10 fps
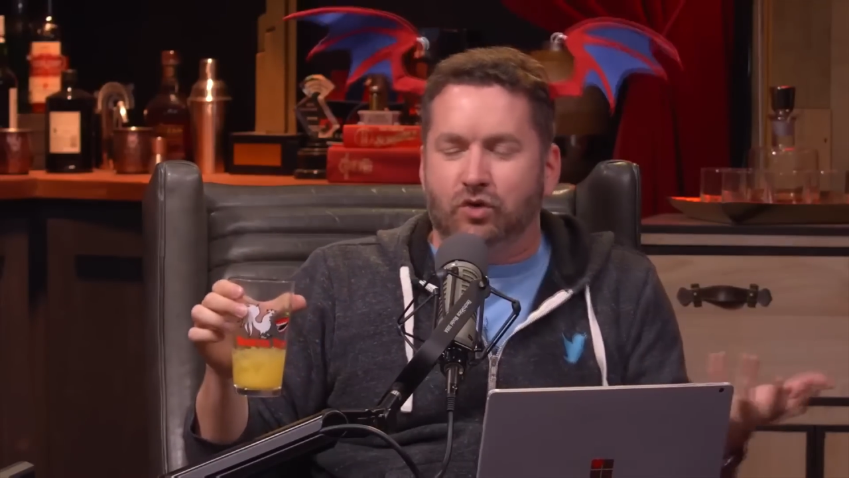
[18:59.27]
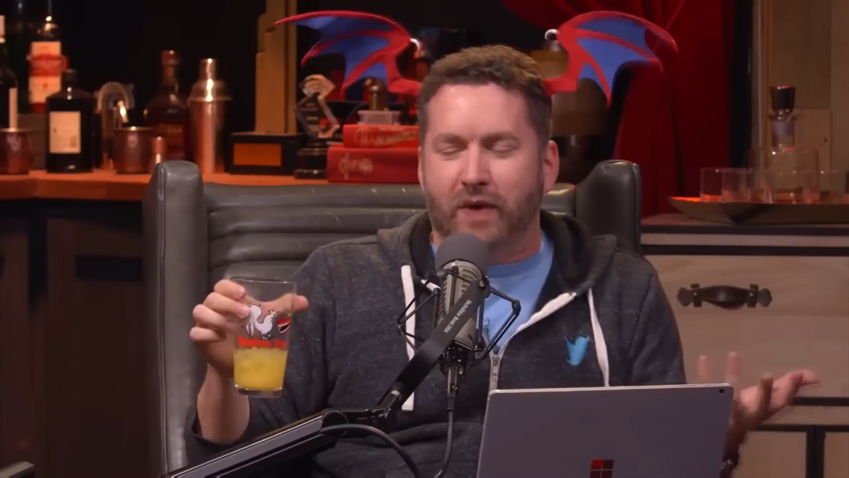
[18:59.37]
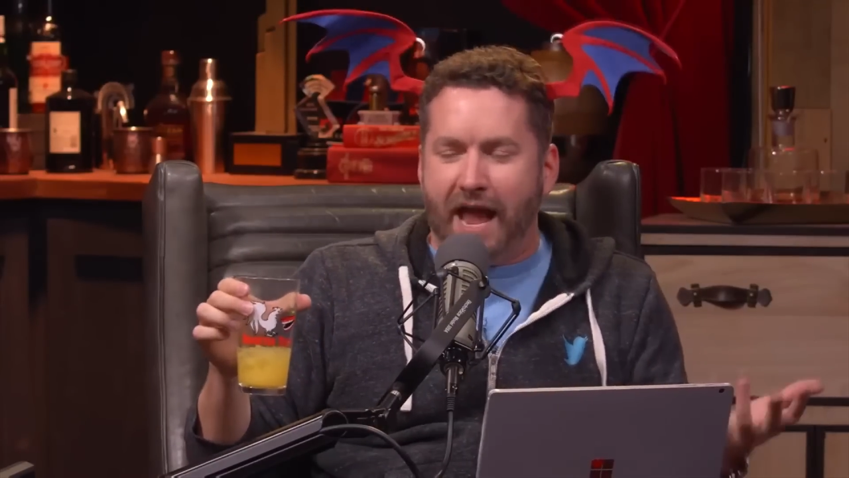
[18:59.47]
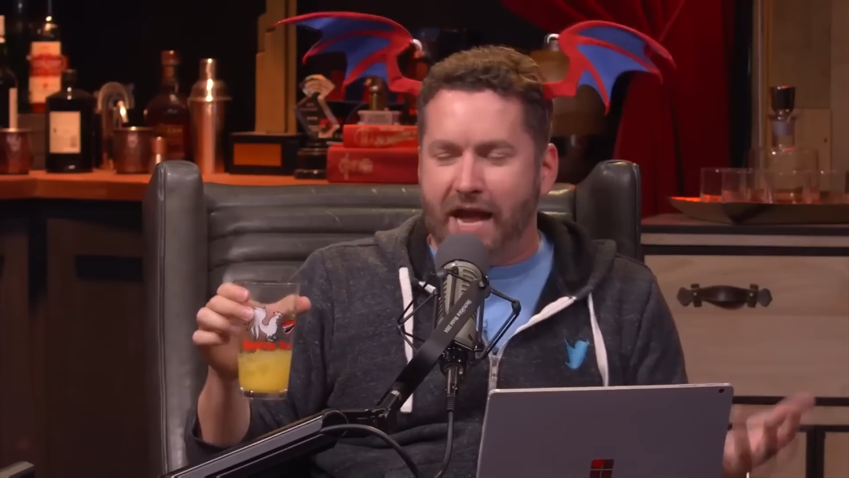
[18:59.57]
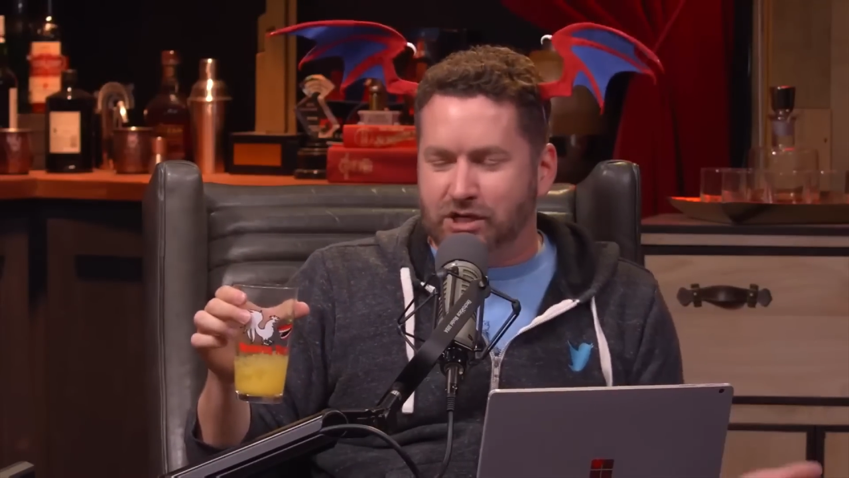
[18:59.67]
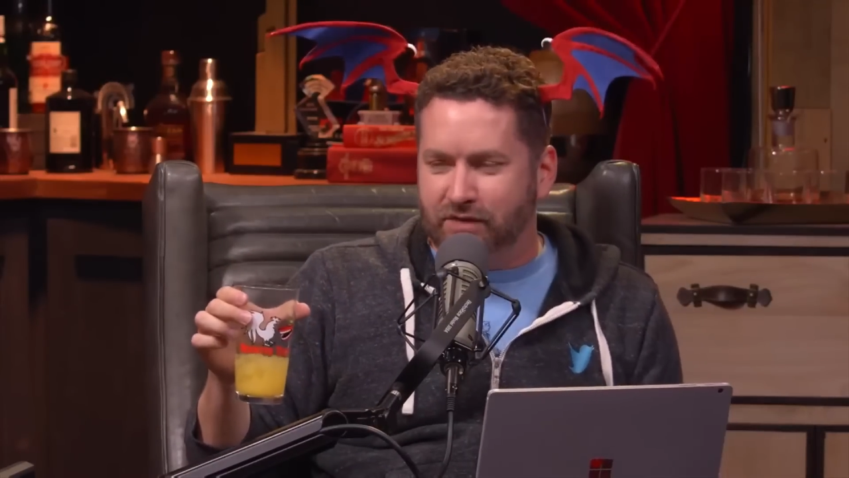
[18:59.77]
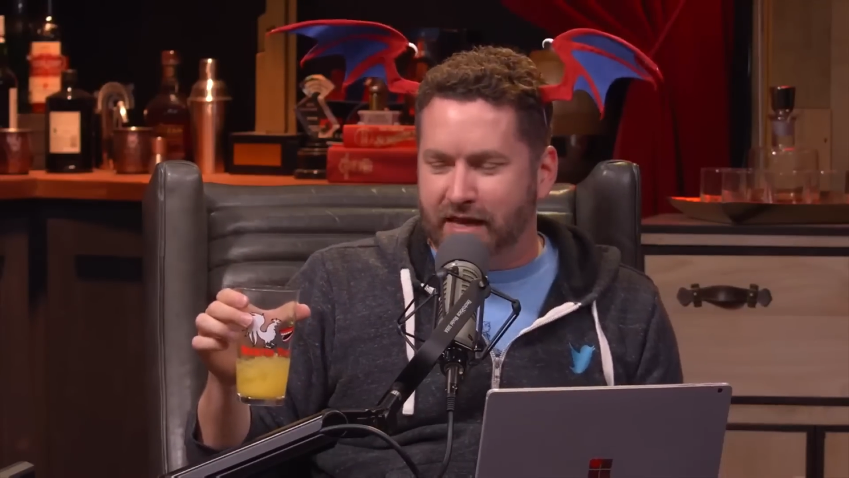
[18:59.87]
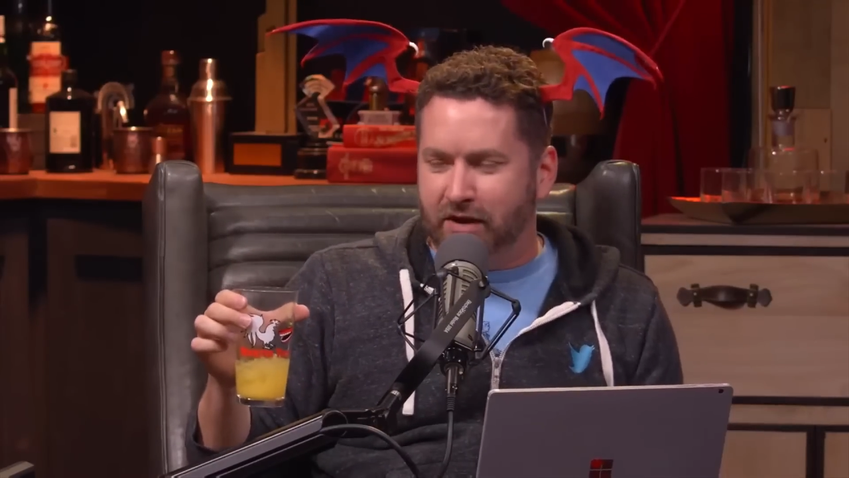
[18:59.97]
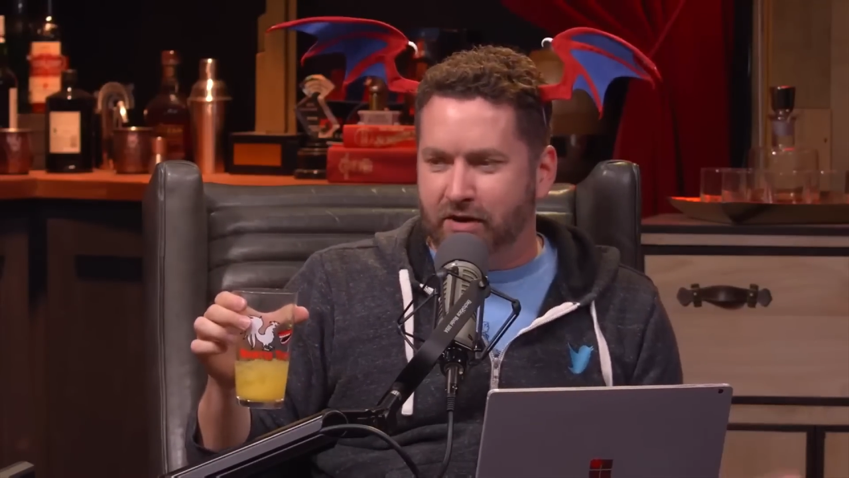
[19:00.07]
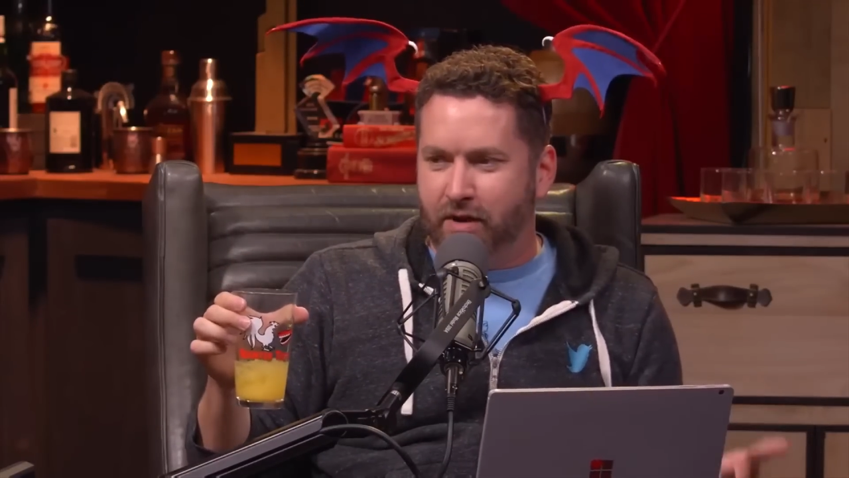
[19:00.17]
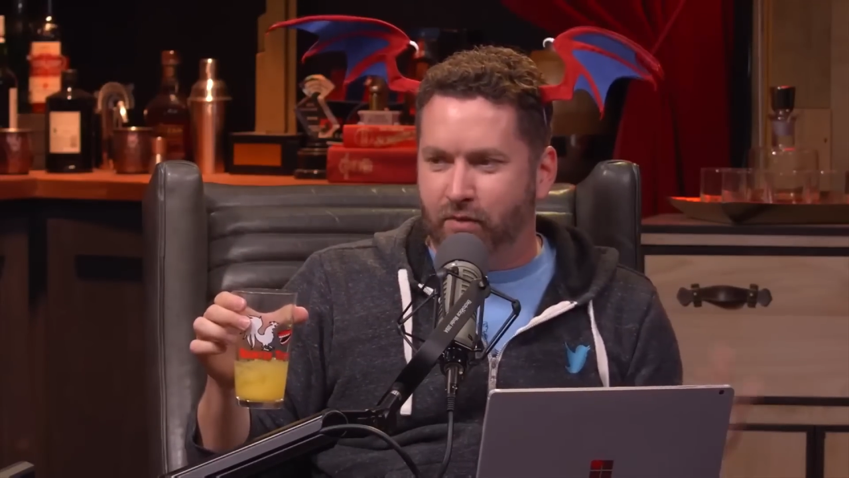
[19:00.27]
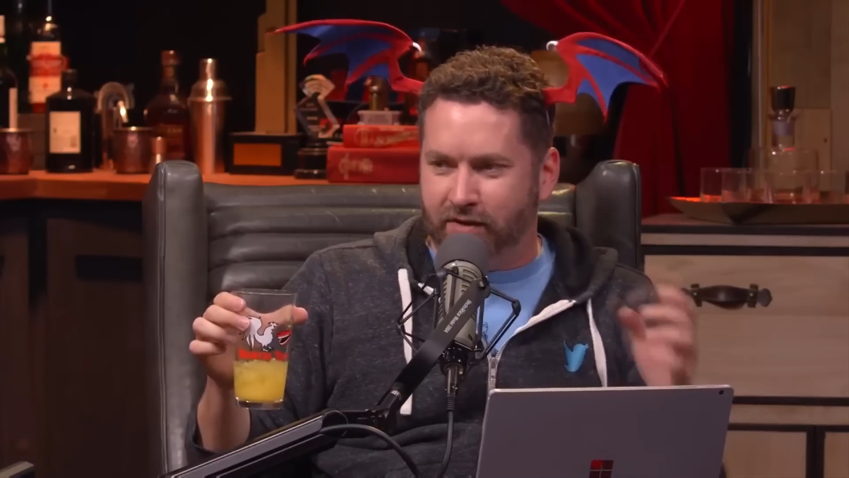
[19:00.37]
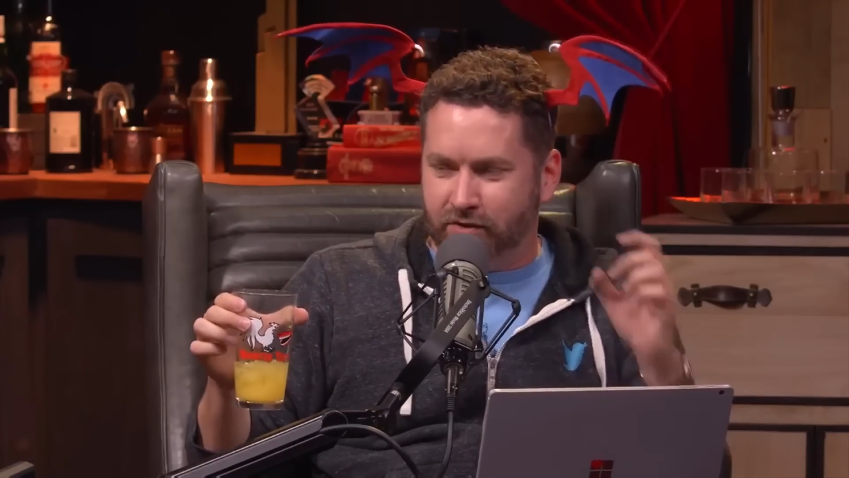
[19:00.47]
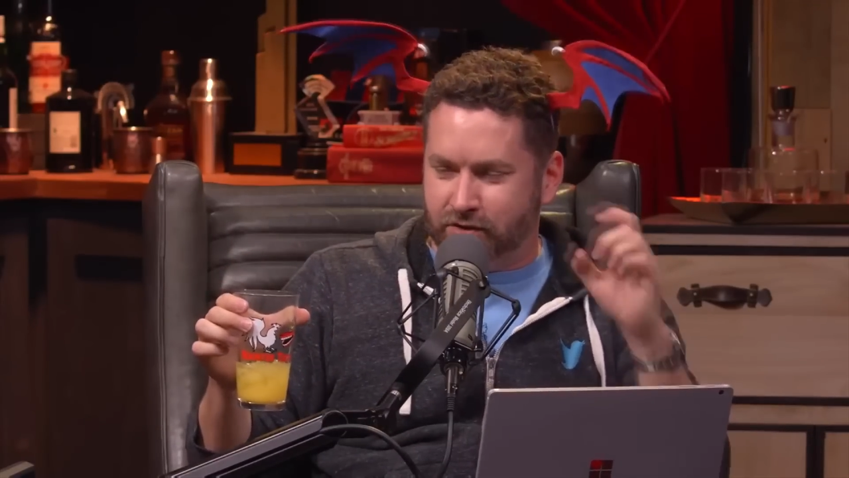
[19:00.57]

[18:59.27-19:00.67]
reaction of the internet whenever